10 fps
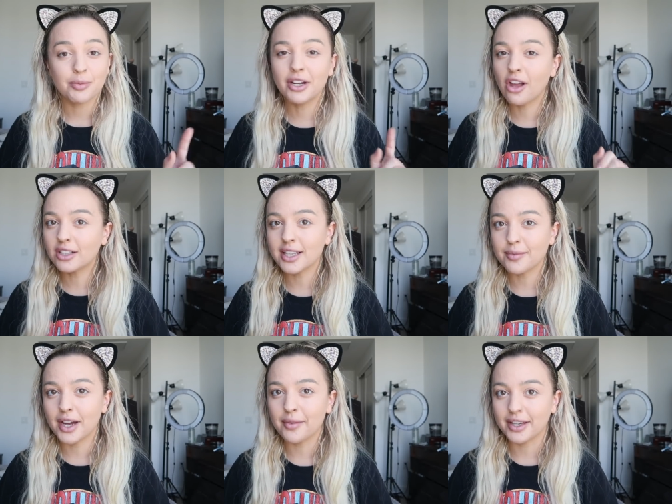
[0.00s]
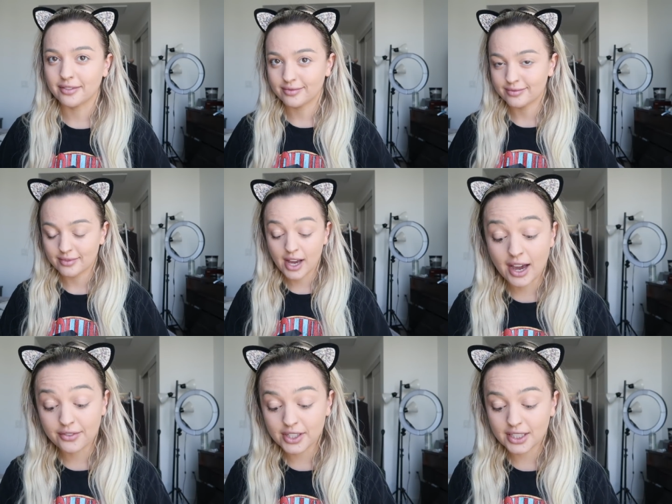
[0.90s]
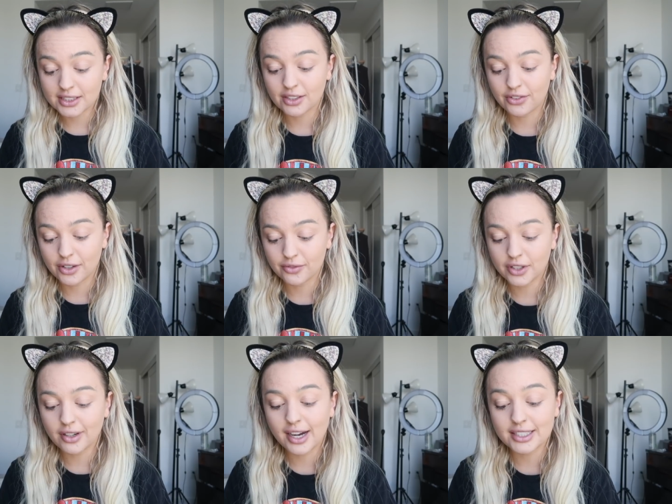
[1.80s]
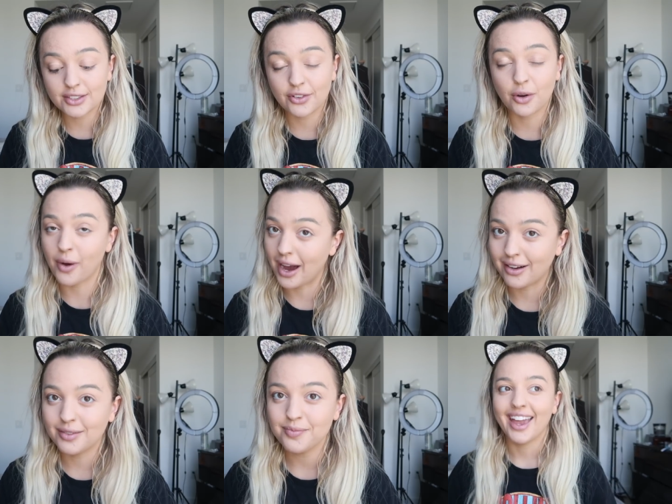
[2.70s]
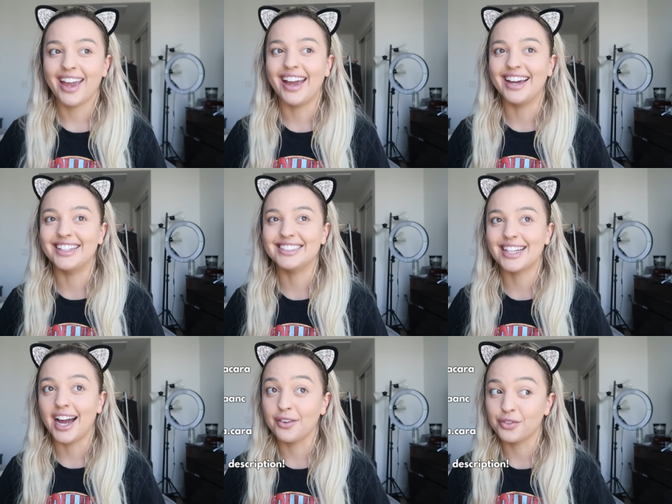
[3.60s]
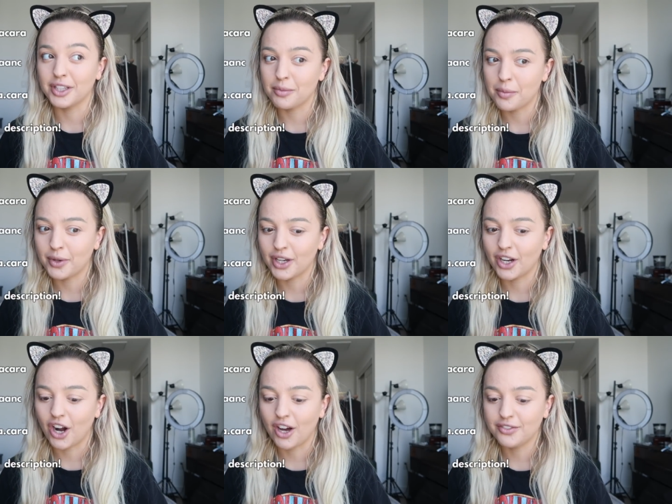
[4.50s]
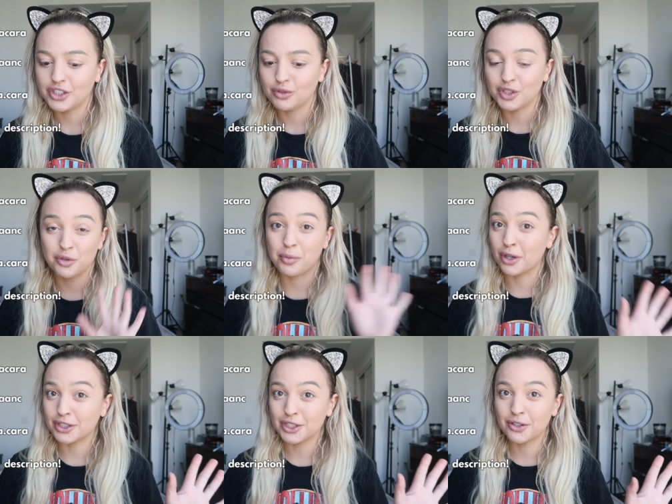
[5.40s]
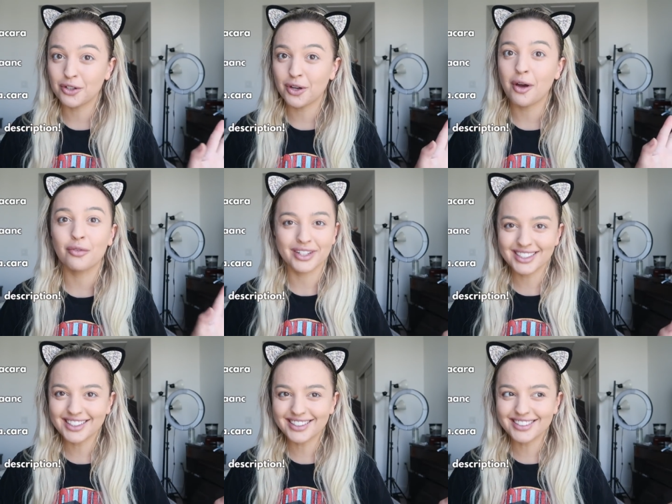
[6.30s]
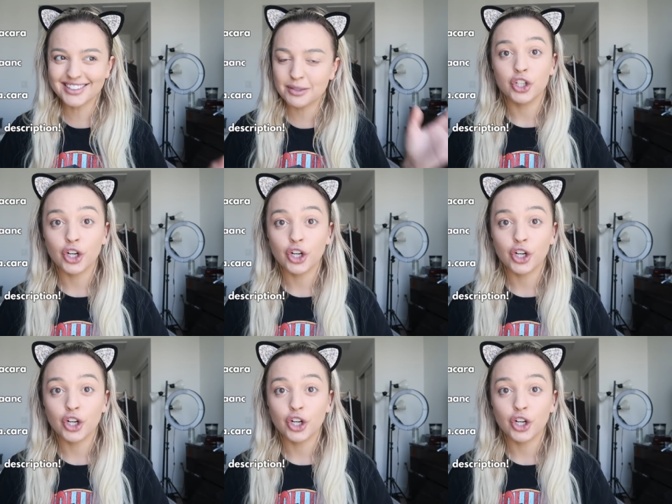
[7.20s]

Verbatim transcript: It's been a long time coming. I've needed to film for you guys for a while, and I've really been putting it off due to personal reasons.